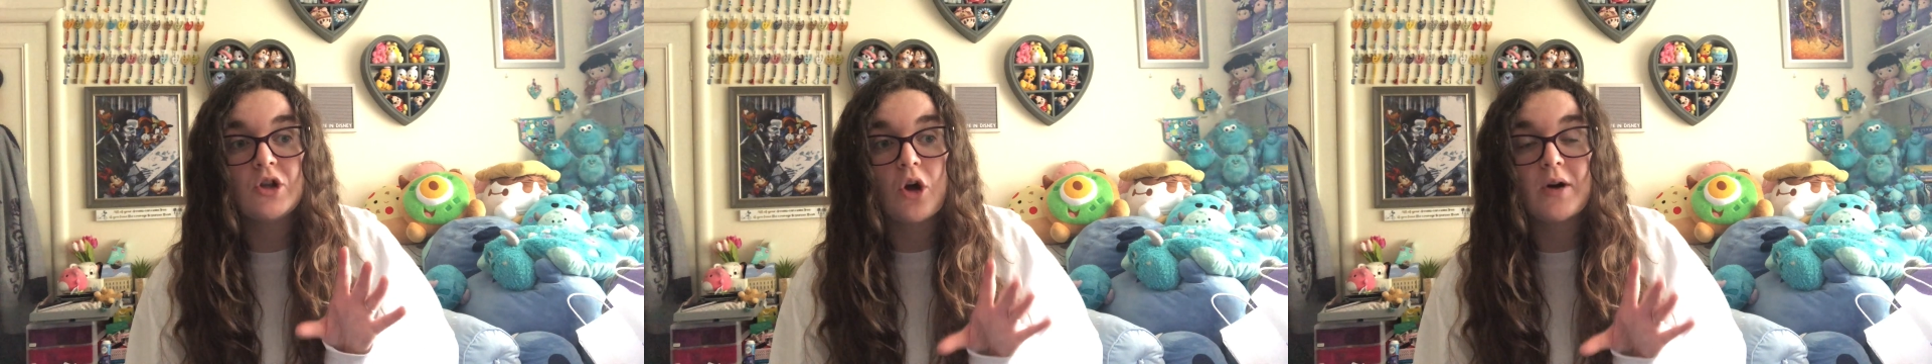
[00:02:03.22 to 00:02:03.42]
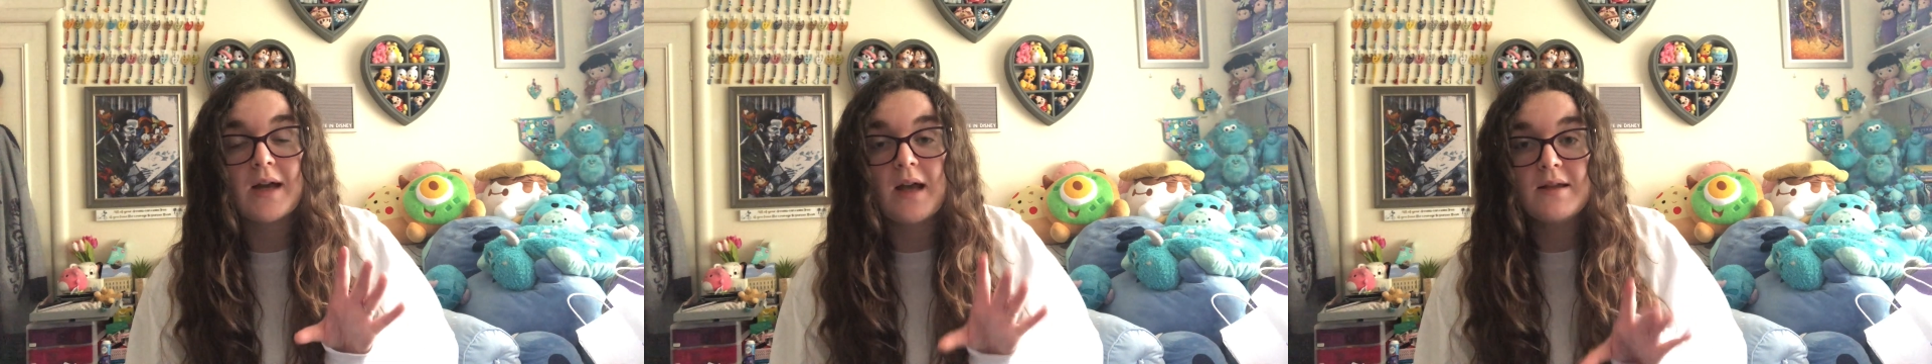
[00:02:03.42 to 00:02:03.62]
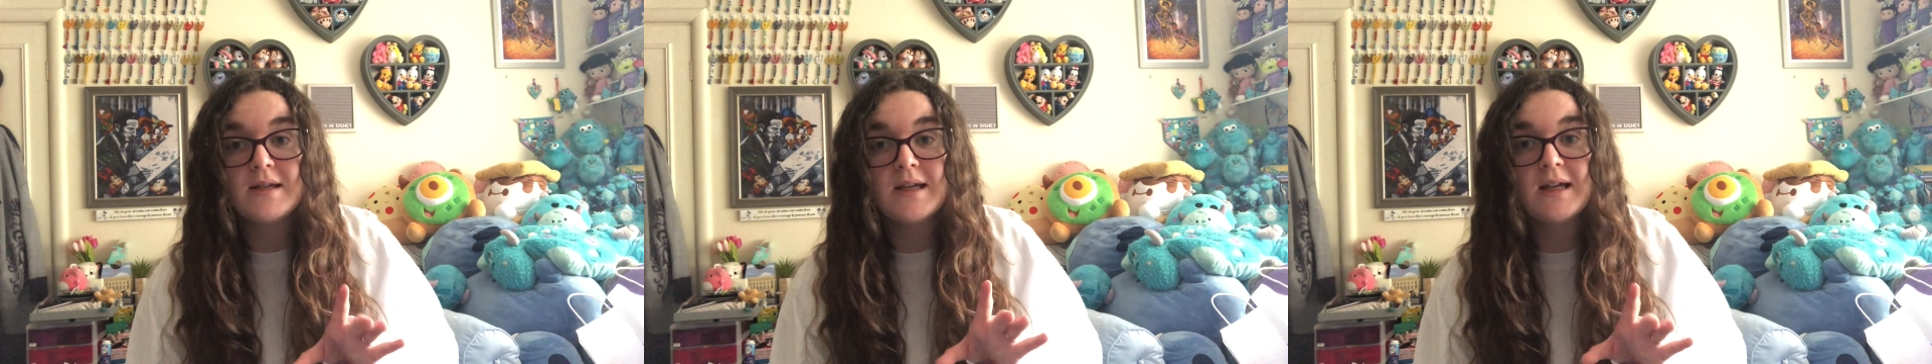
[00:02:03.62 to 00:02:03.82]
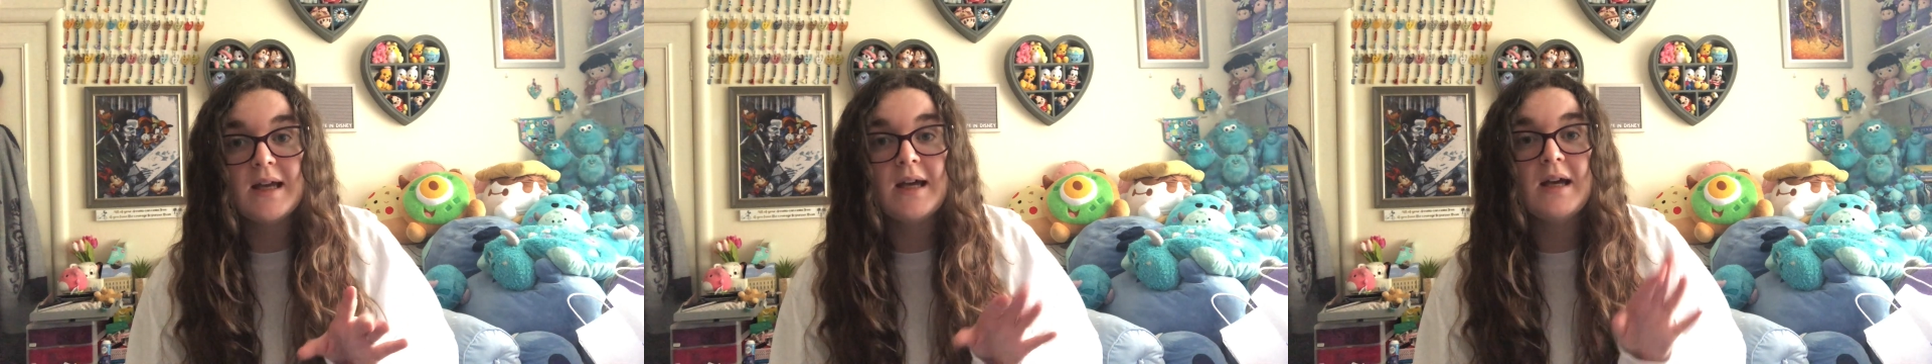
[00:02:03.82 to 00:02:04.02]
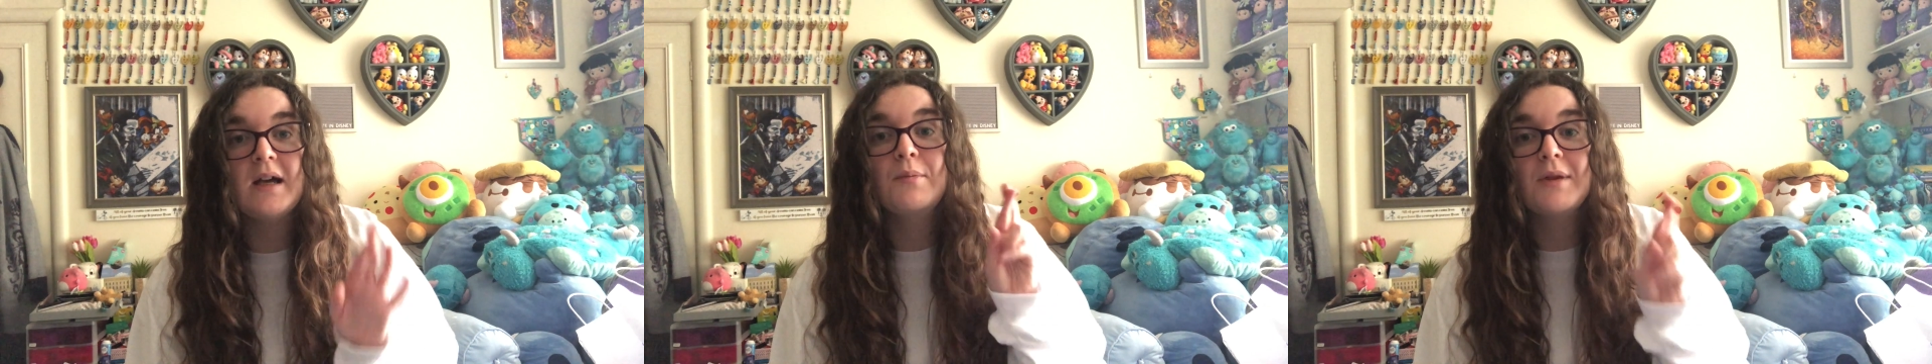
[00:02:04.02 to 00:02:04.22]
not getting
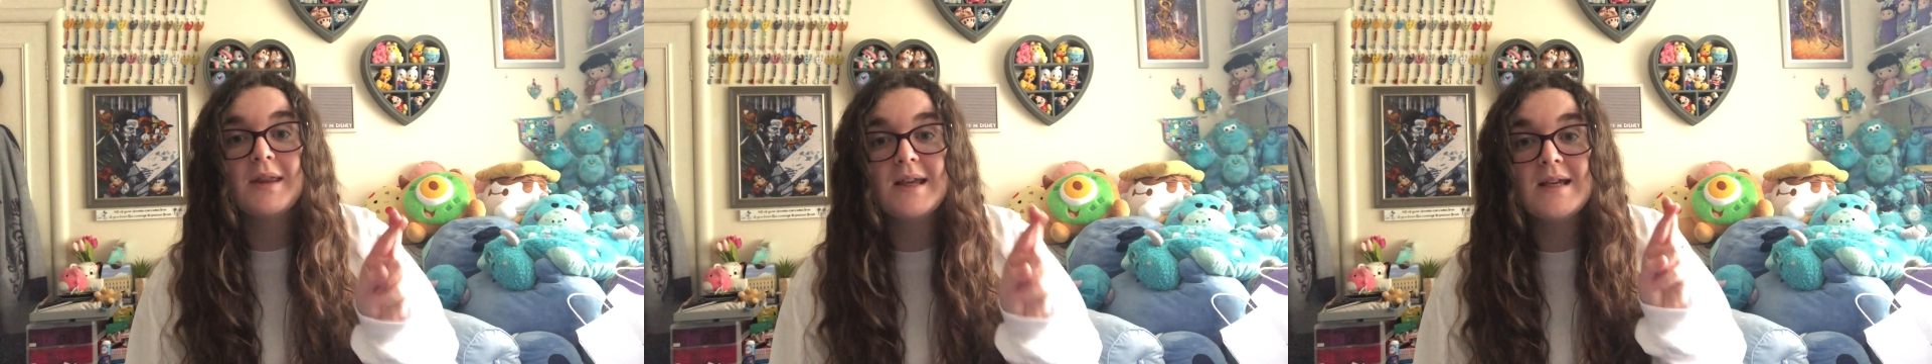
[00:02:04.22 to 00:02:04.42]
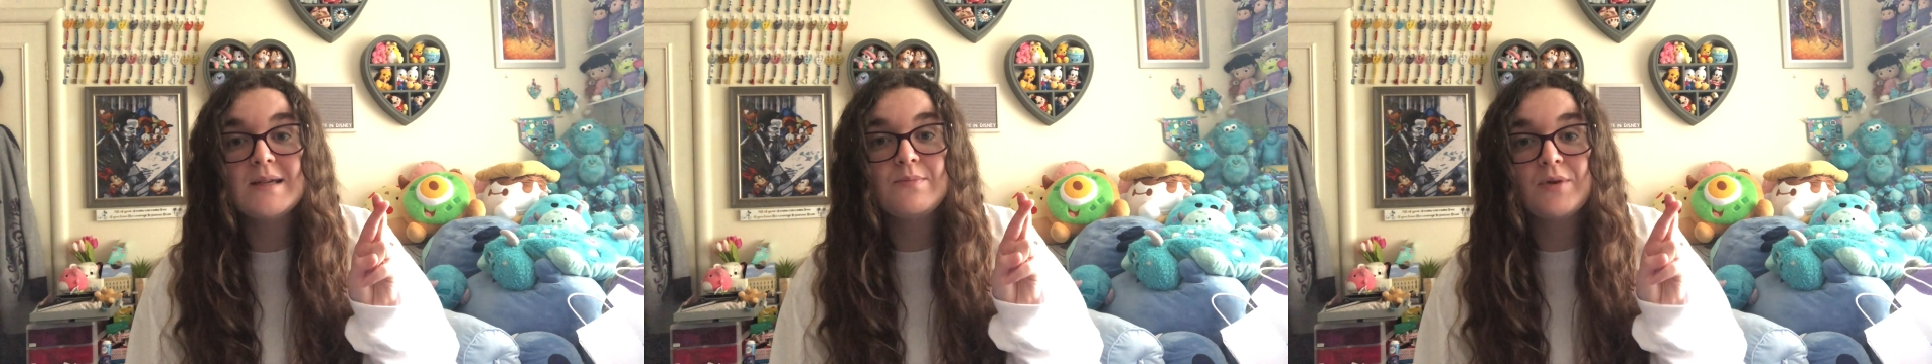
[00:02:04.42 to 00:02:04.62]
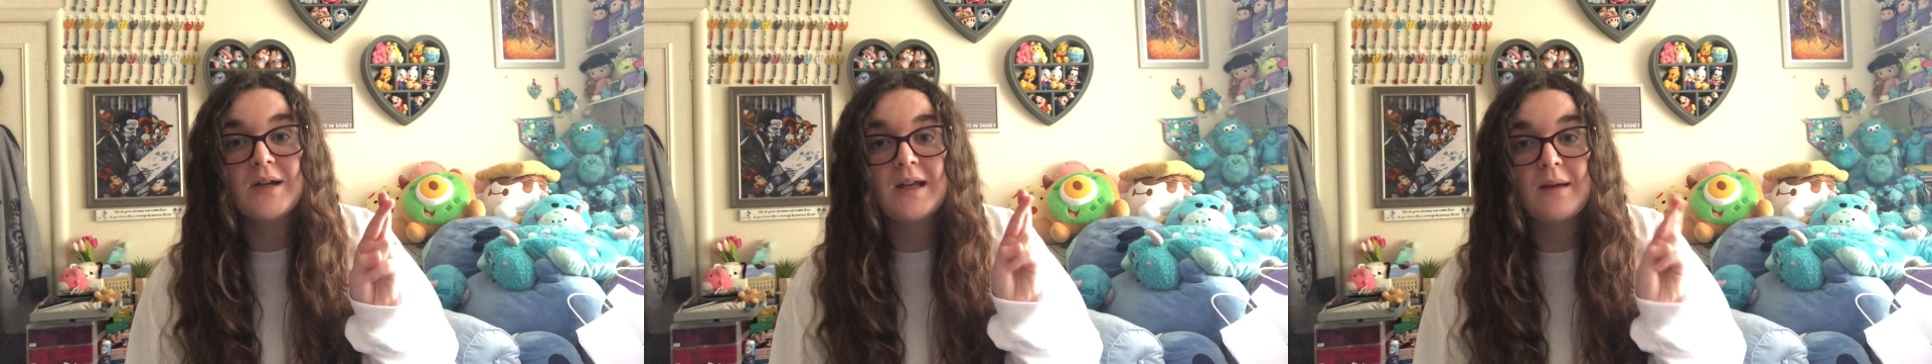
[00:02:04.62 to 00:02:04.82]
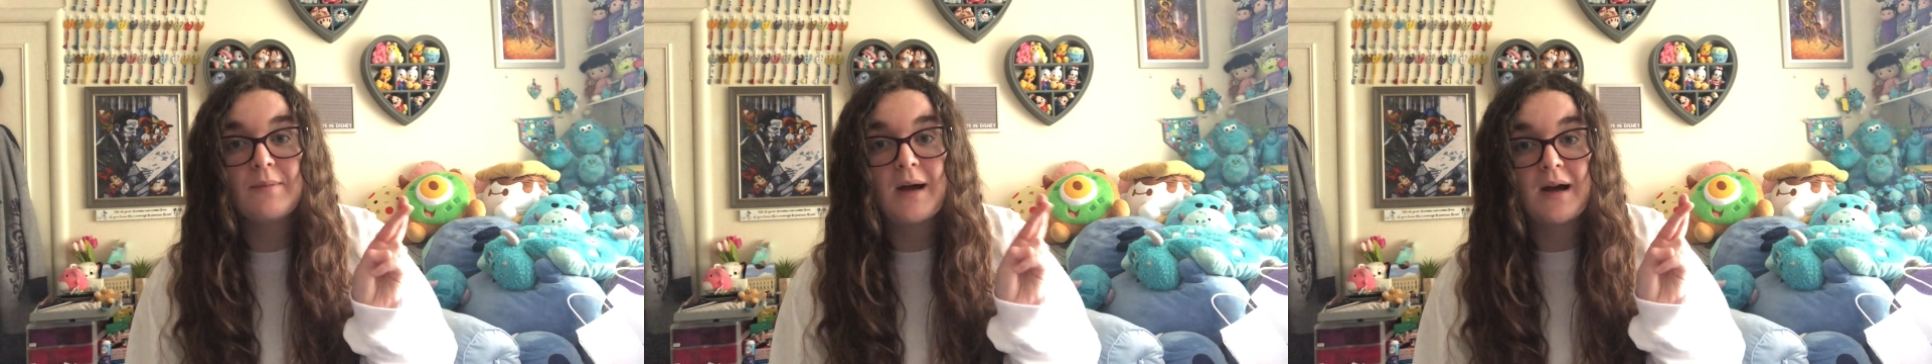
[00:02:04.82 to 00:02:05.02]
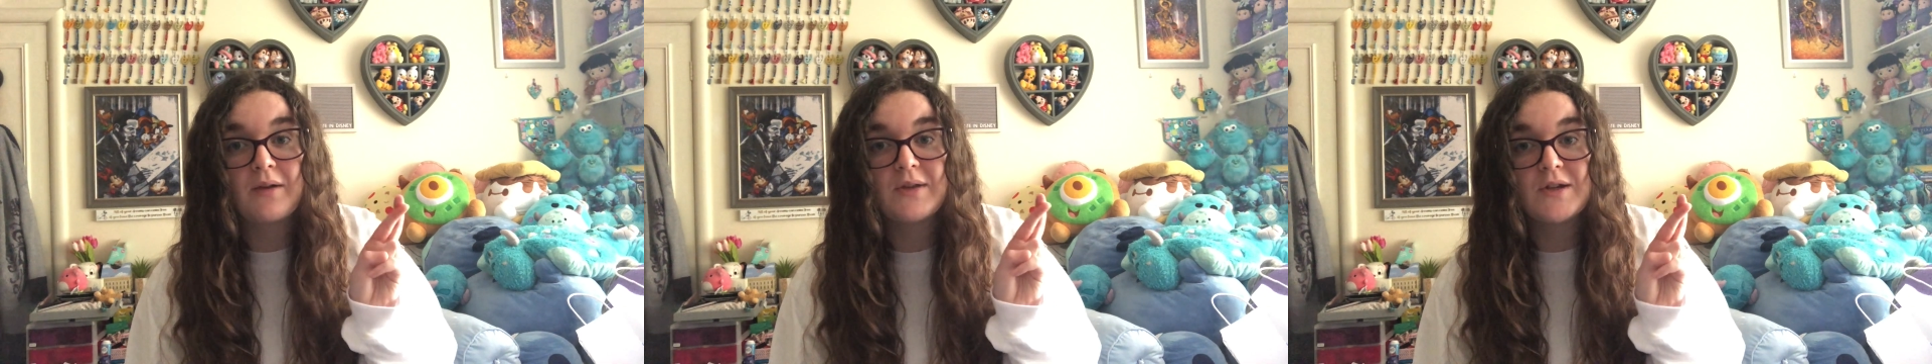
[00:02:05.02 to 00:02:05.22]
it. Please bring it
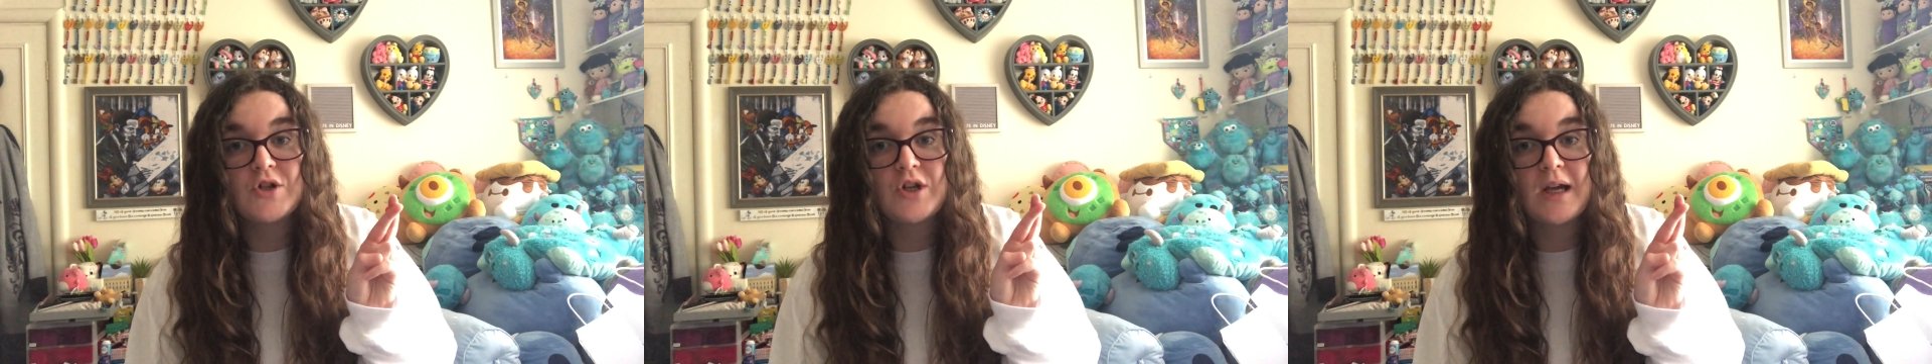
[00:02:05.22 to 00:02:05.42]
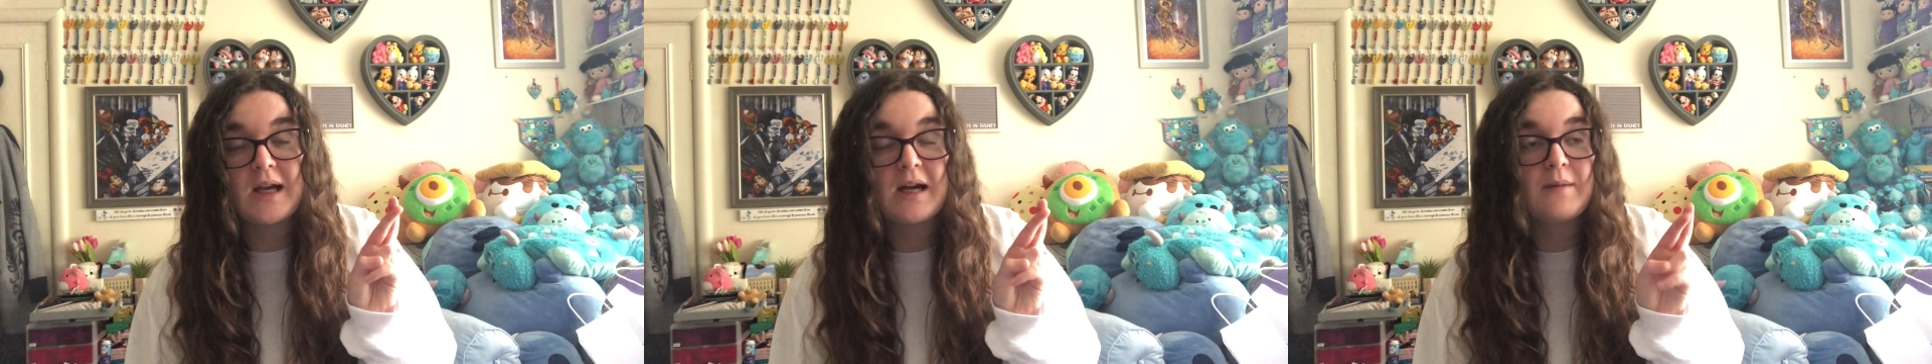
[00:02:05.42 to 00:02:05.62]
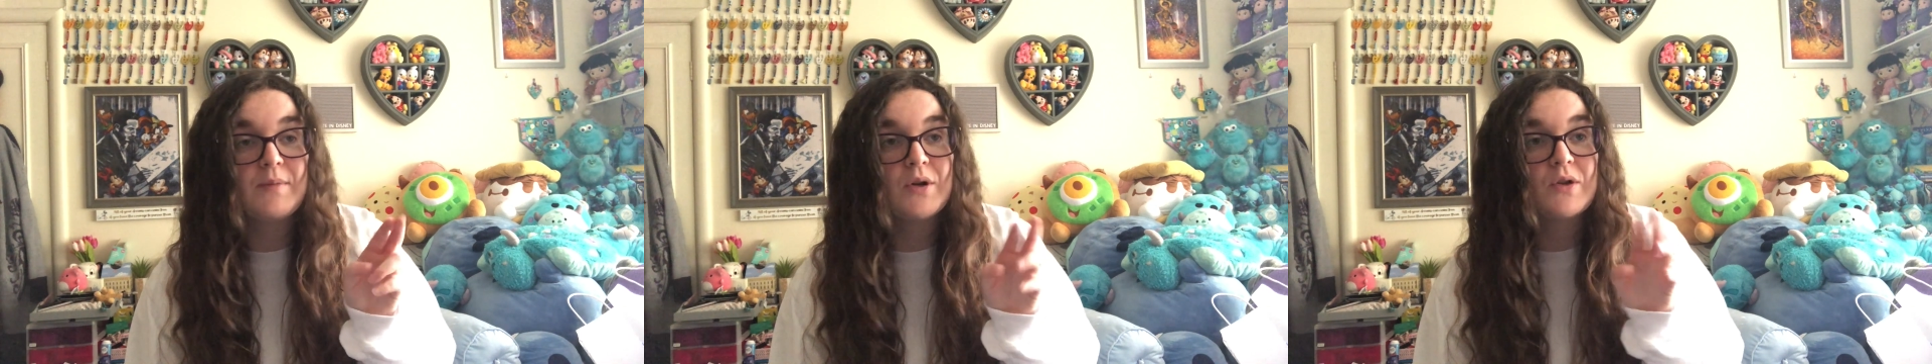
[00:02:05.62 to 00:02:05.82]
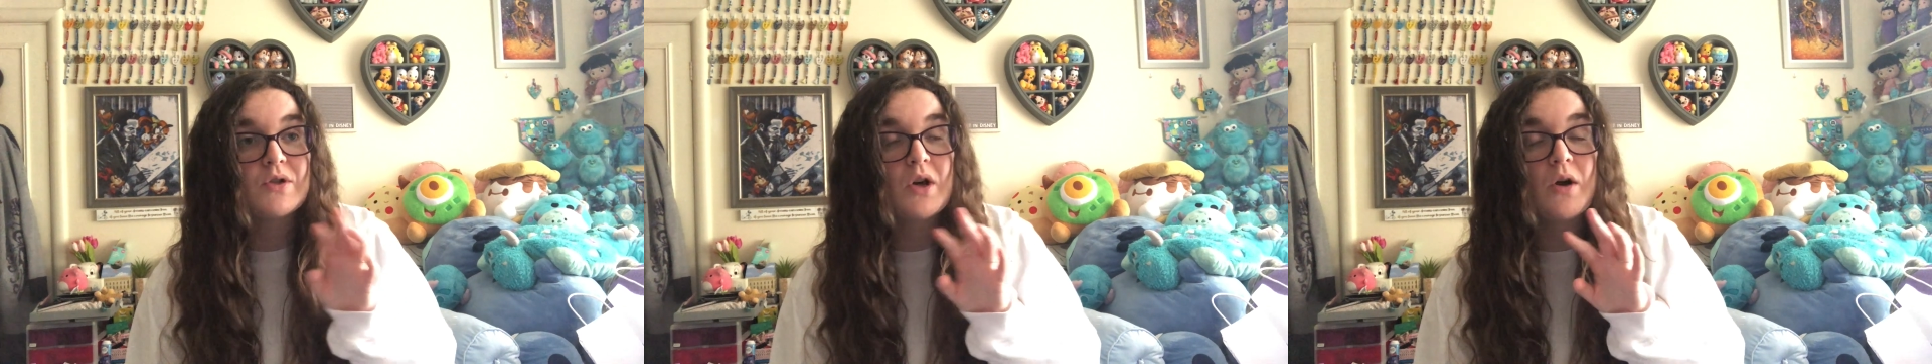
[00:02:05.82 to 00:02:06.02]
back this year because